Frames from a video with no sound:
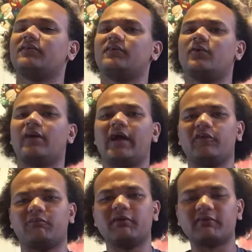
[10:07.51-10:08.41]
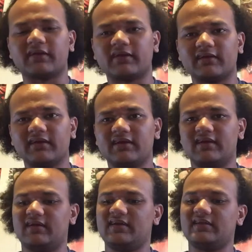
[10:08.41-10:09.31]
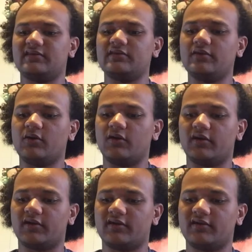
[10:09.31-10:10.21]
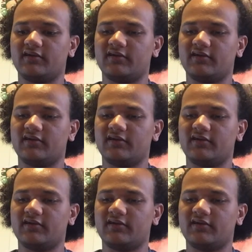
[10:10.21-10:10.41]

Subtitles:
courthouse building in New York